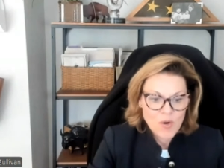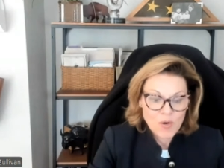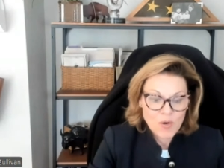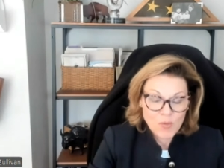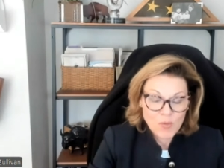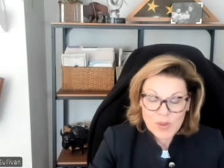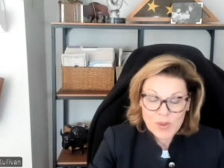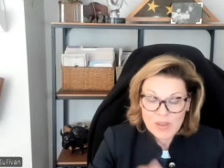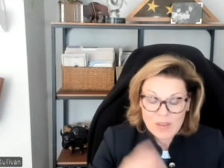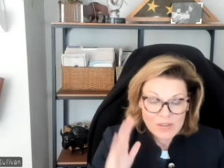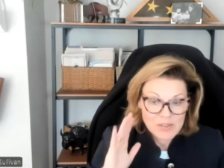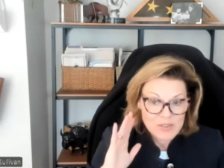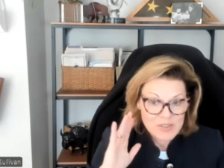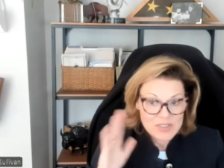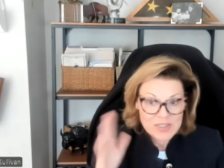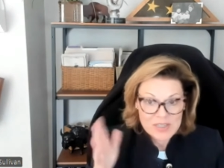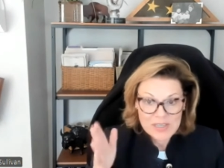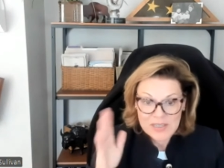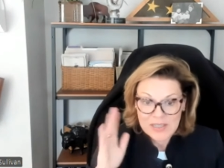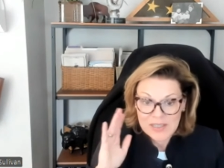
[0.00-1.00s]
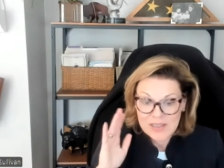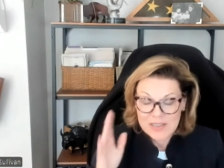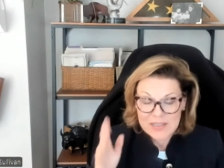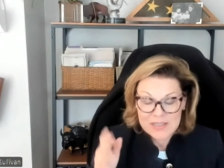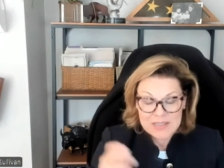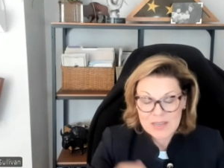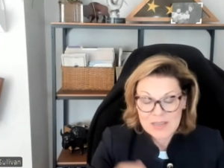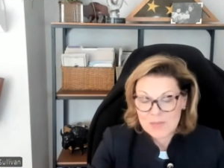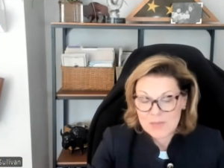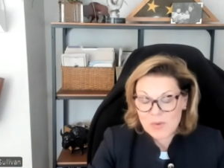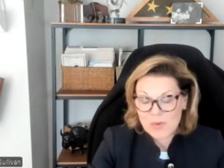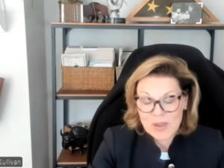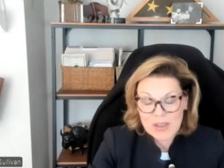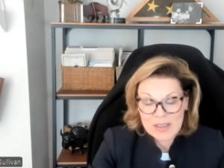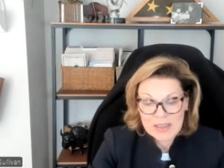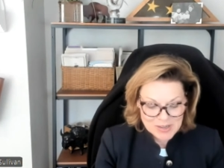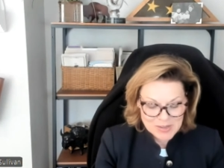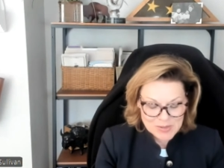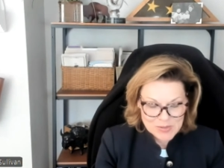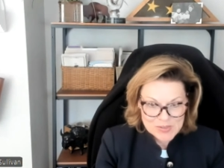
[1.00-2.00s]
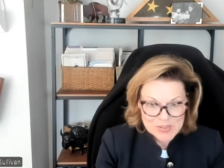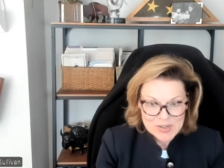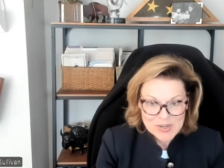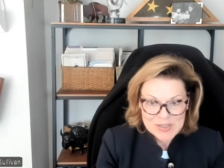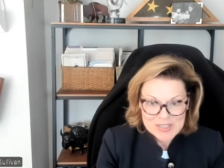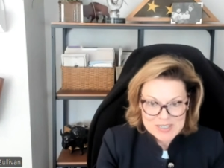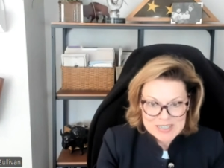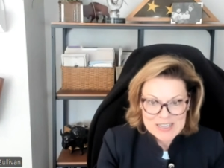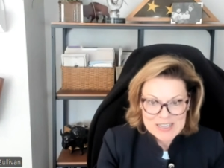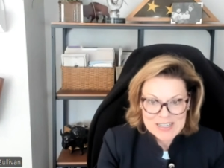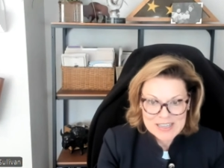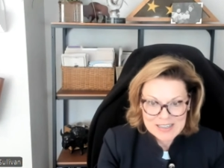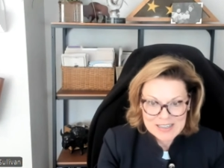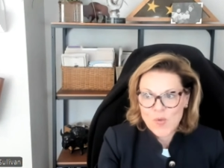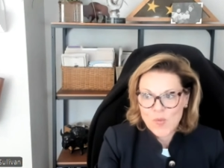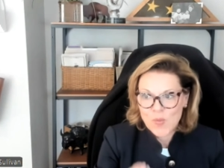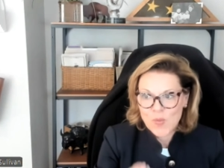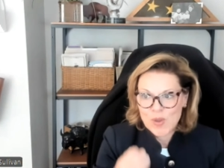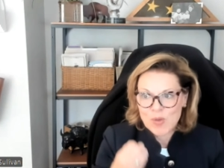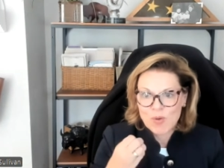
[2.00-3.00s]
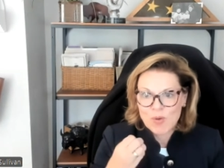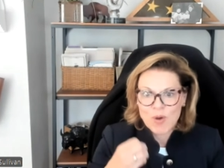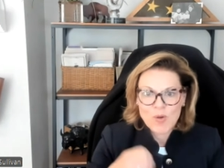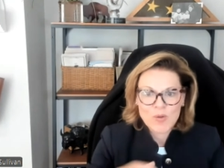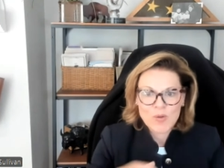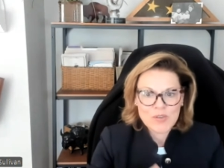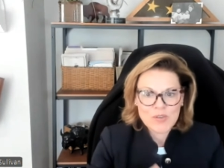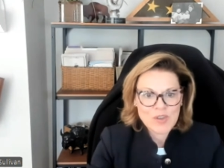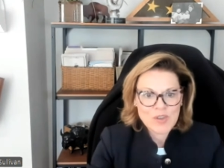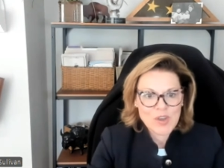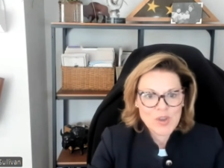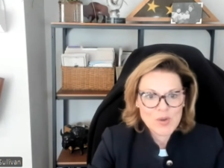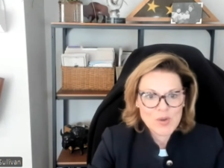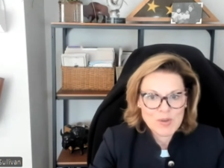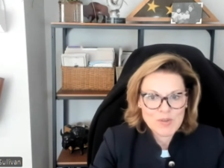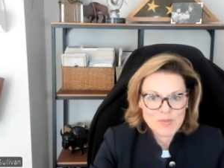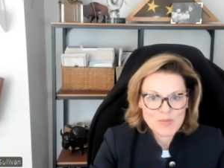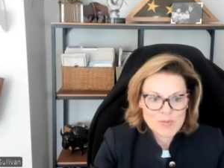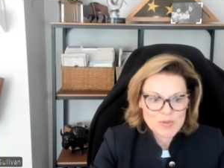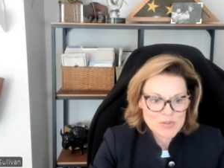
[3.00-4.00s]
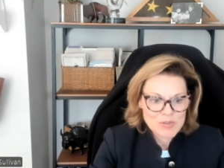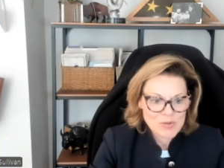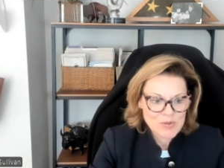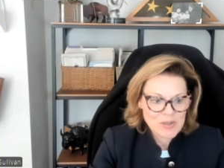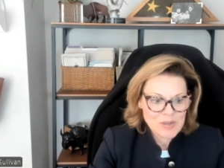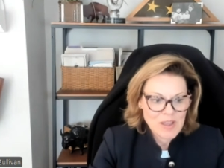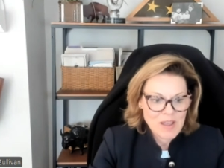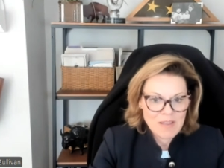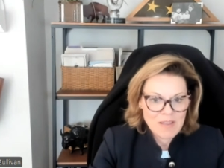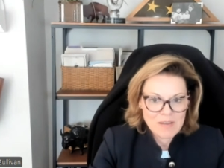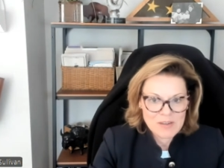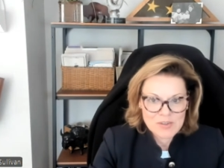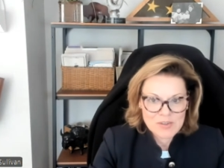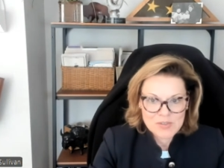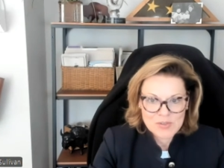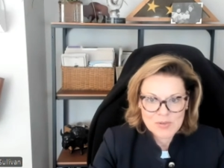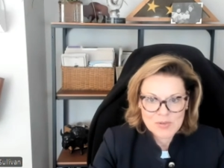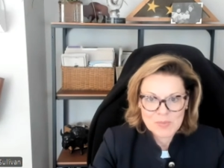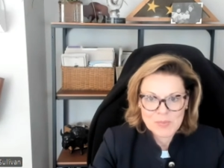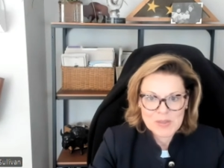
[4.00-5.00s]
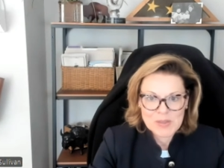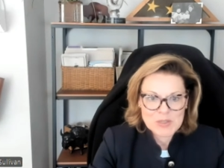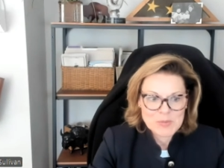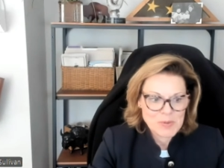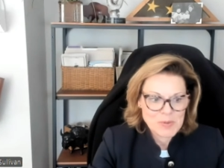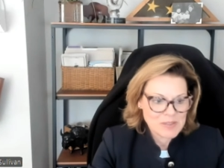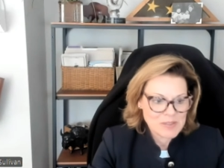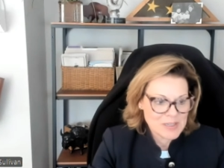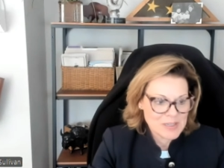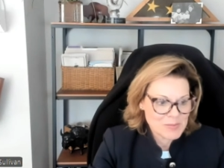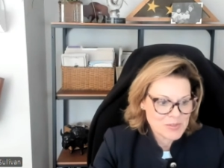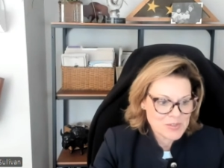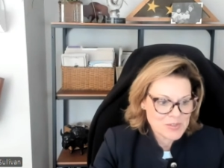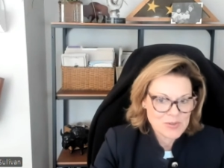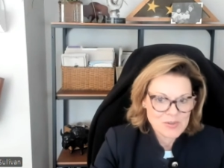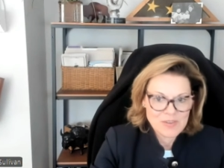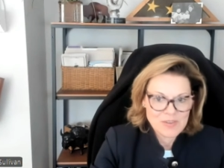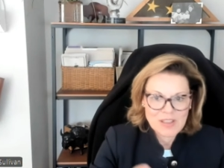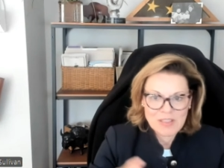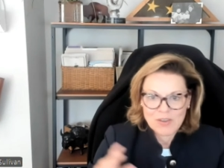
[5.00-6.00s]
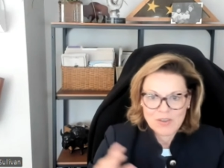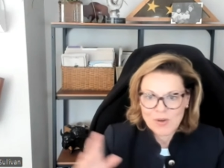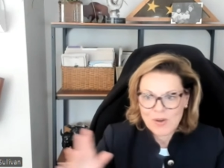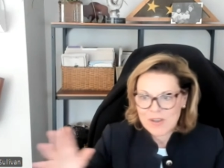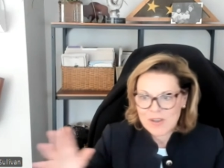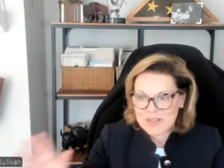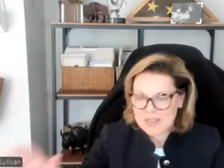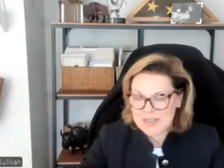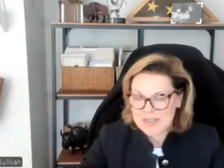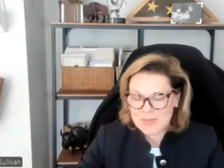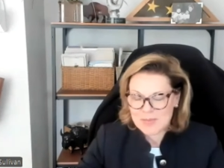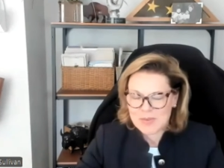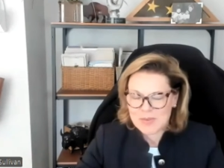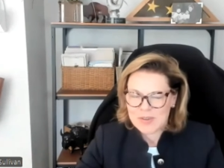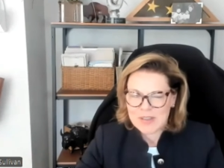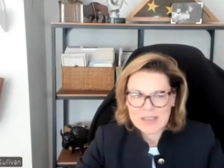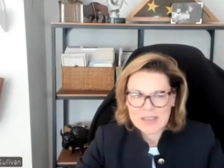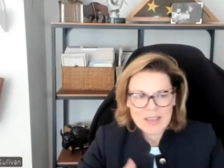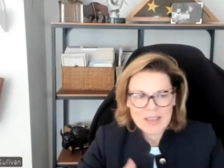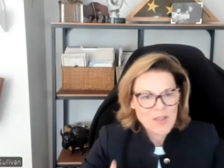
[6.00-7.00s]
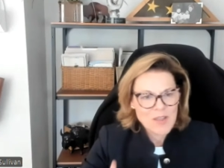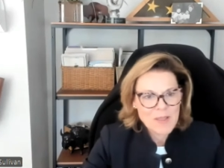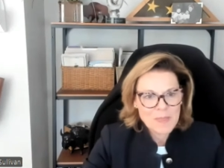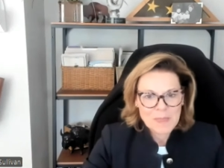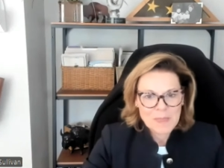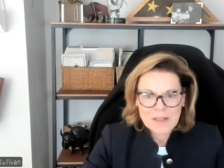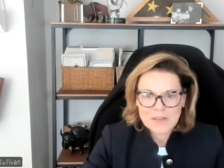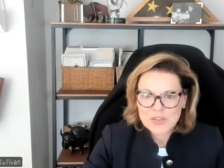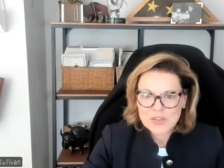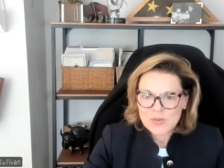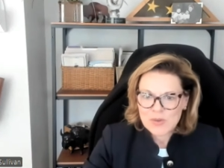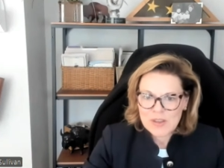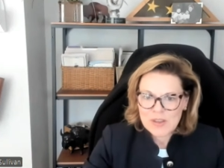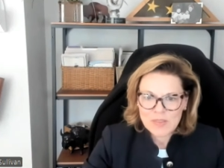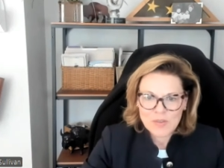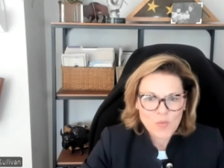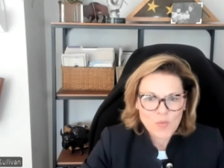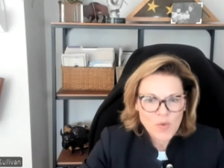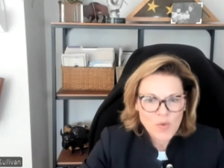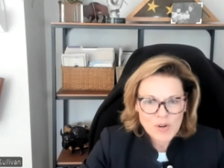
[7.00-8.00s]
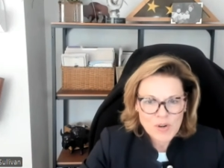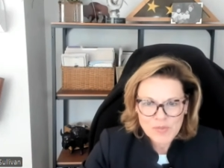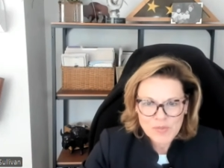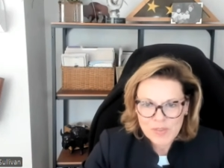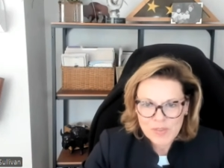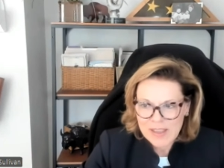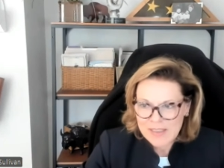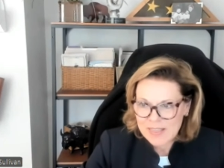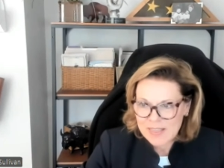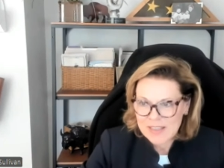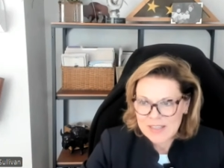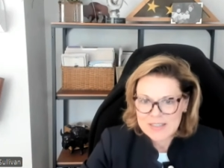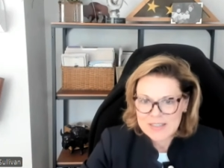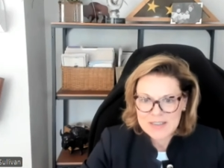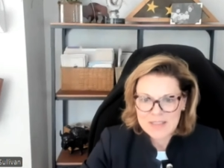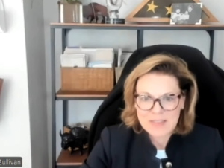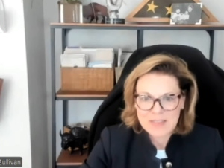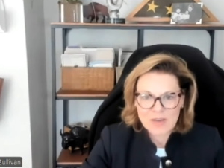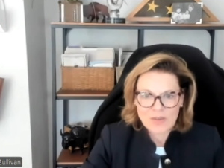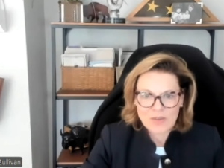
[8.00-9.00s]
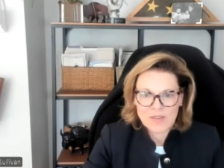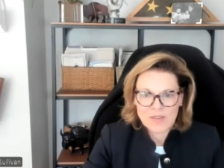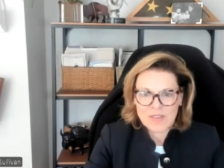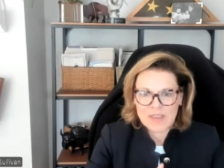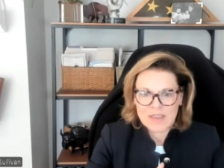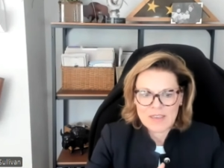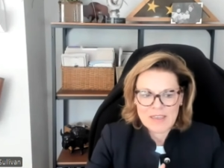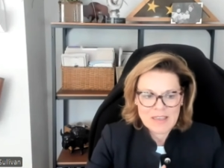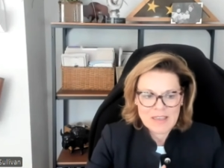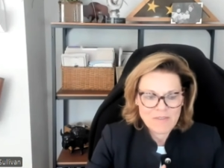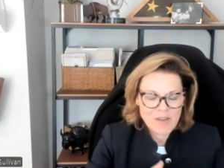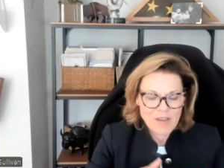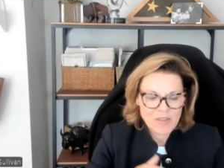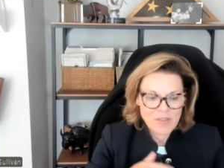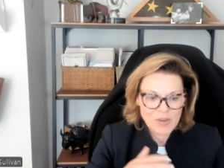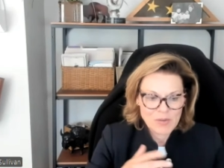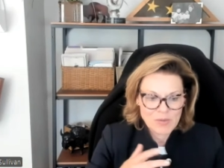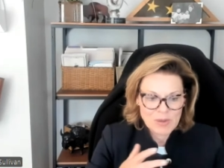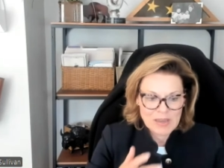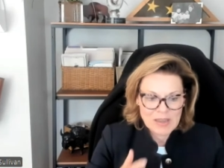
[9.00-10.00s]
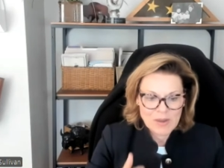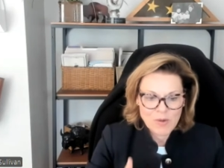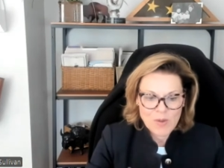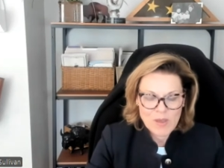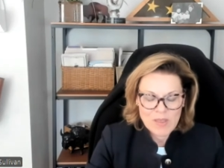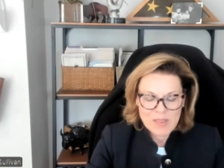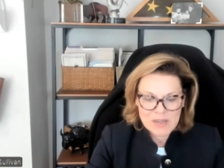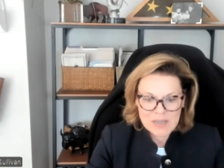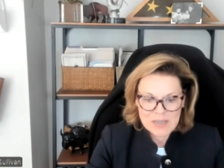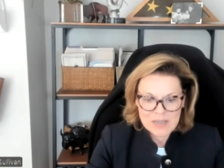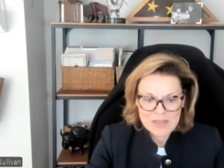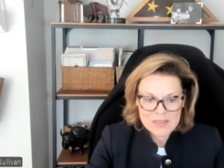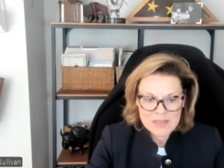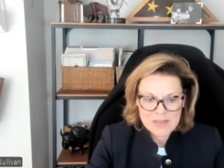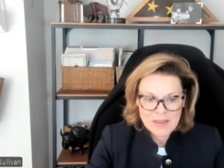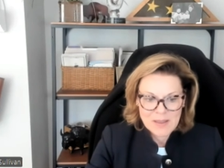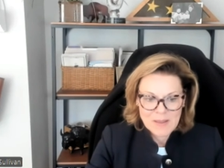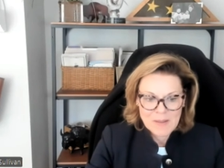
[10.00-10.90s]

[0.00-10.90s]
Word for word: Or are we all just thinking the same way? You start seeing we were always hiring from a certain college, a certain baseball team, a certain lacrosse team. You're like, that's great. And they're wonderful athletes and they they have all the great qualities.